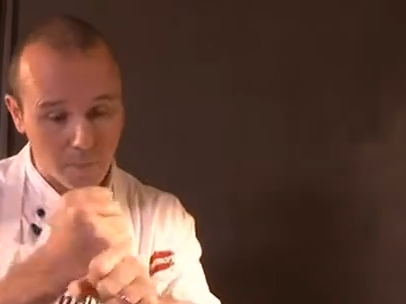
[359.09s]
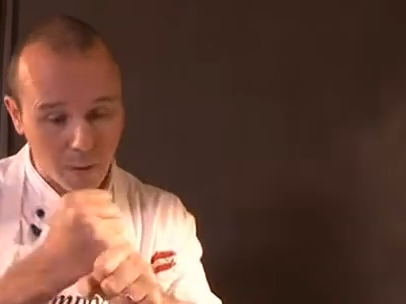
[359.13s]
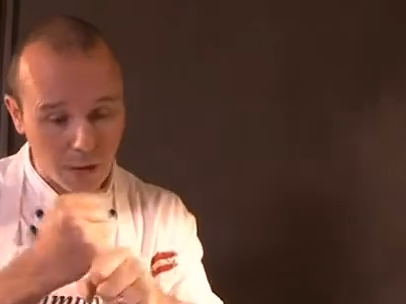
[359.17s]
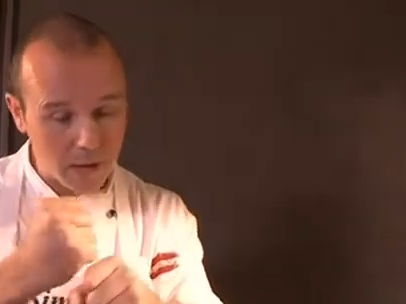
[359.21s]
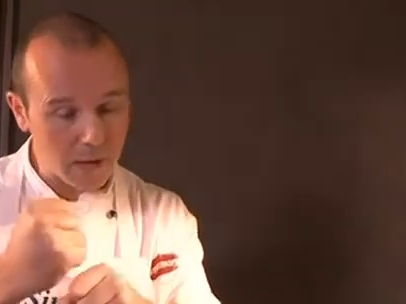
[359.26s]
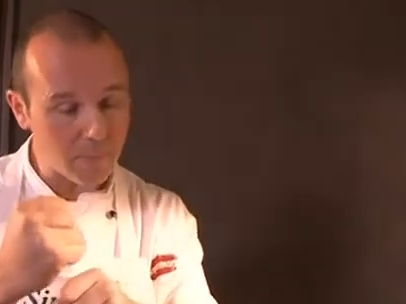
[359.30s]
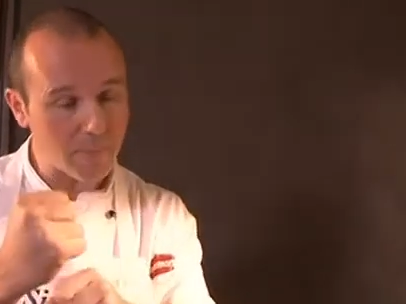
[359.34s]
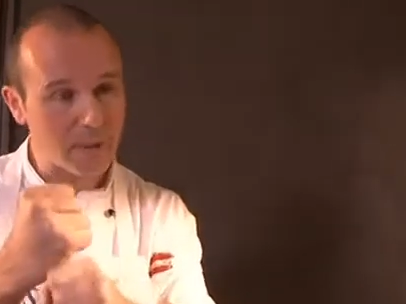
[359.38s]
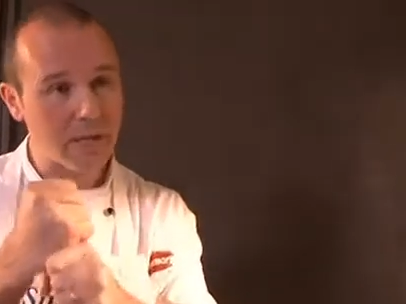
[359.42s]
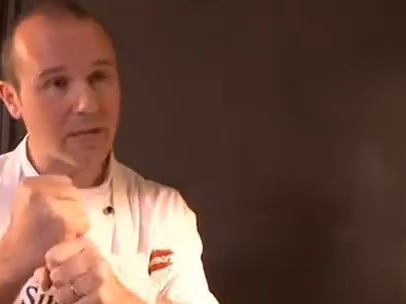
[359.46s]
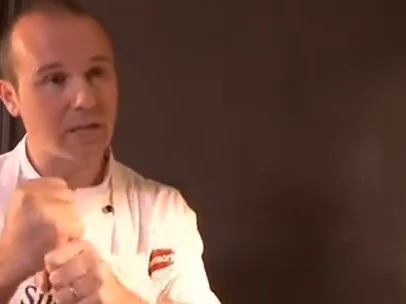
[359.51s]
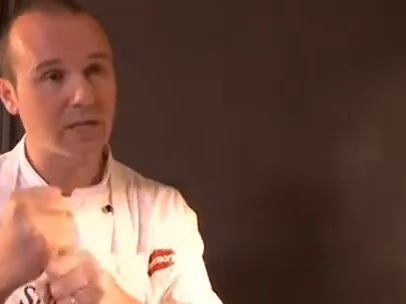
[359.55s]

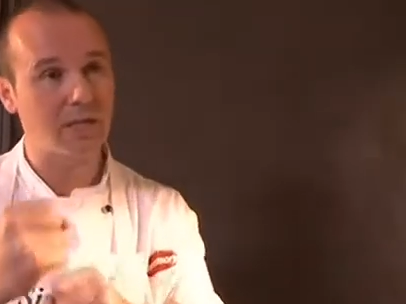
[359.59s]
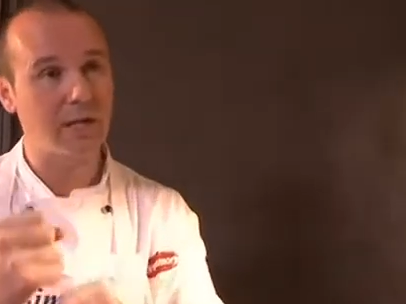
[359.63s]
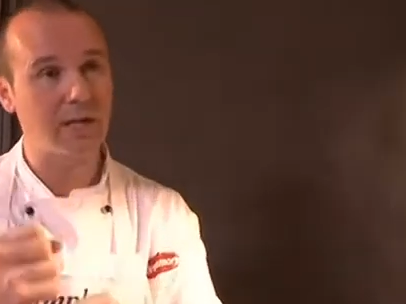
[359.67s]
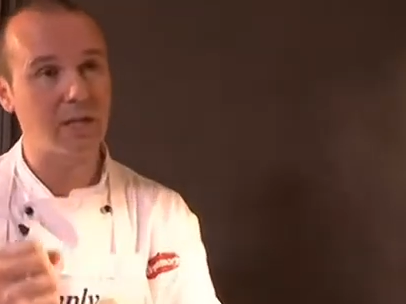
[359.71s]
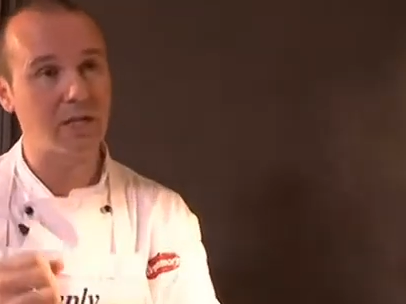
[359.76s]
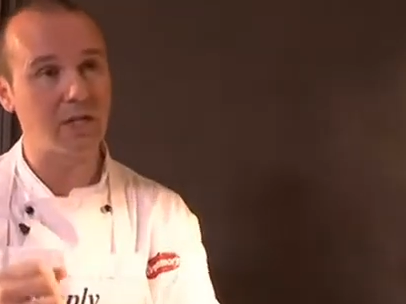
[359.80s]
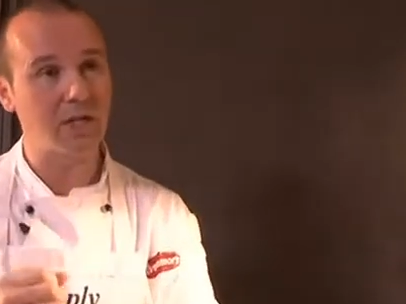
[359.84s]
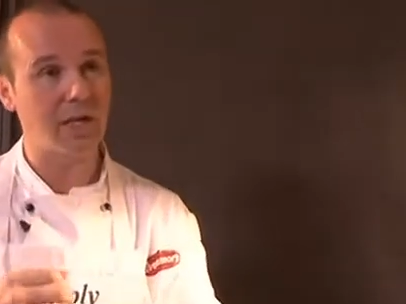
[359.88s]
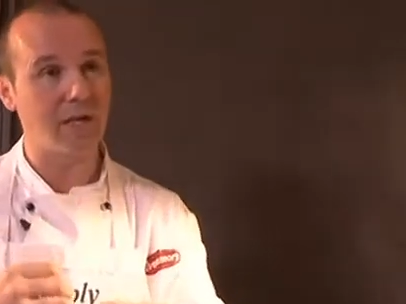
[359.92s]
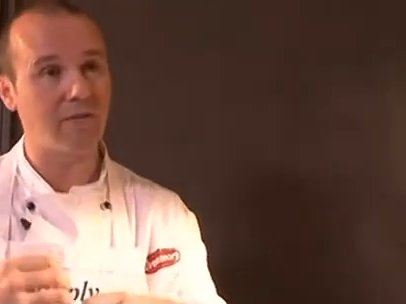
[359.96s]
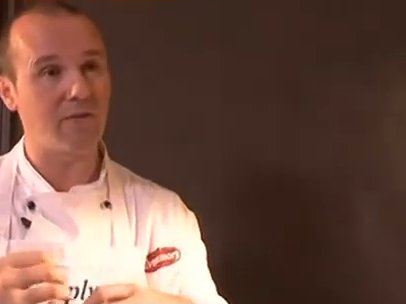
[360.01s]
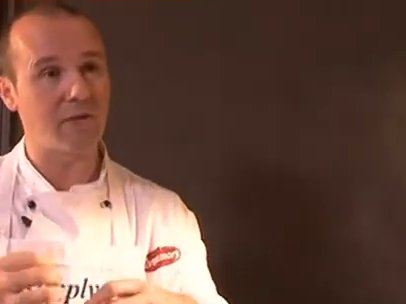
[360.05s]
pipe it into
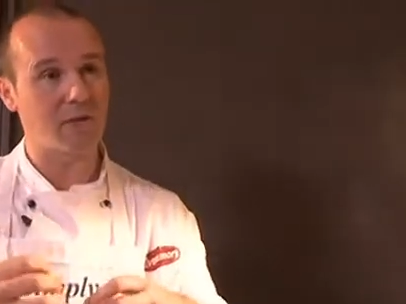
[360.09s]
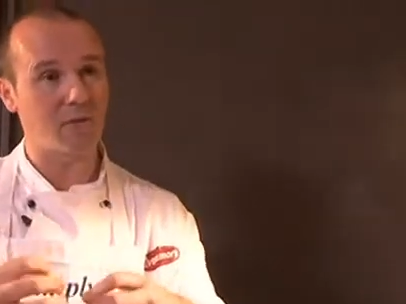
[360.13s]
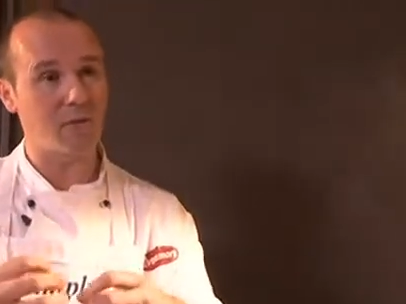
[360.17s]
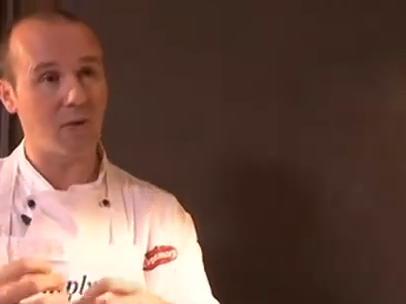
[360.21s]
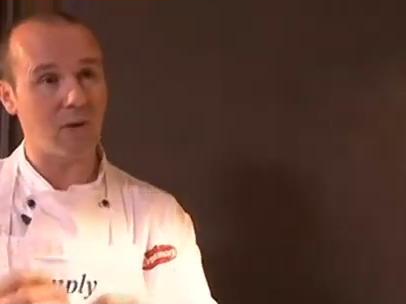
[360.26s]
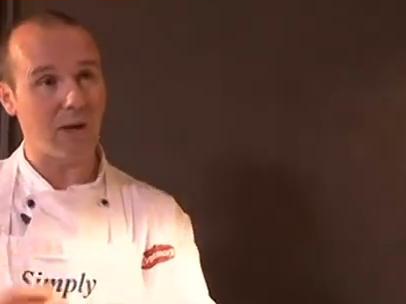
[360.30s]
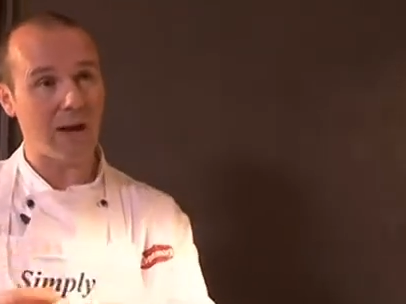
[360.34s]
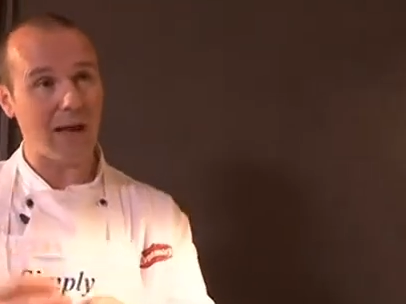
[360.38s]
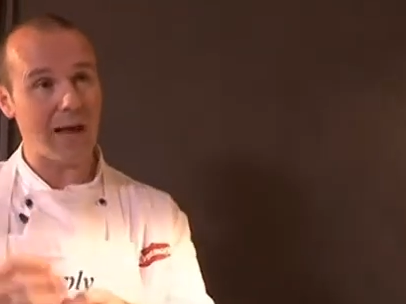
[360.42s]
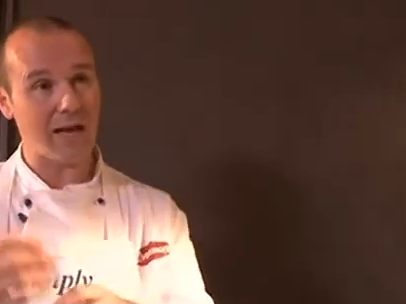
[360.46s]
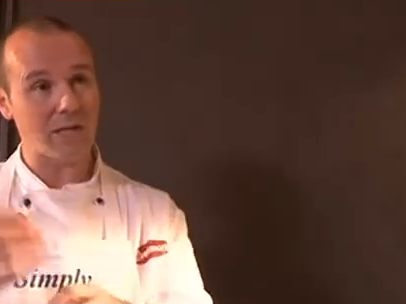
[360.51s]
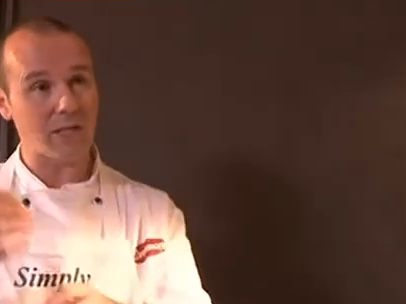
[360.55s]
each individual
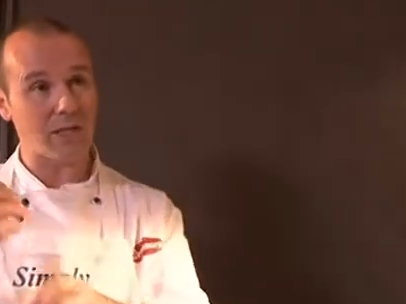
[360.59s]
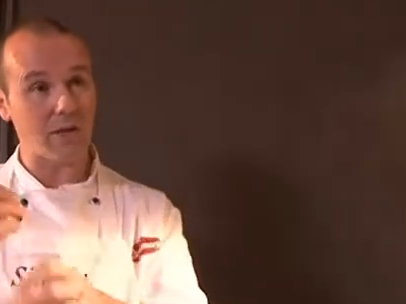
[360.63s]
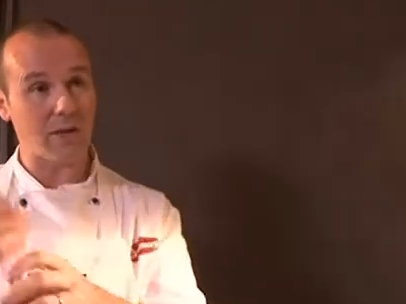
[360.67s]
glass.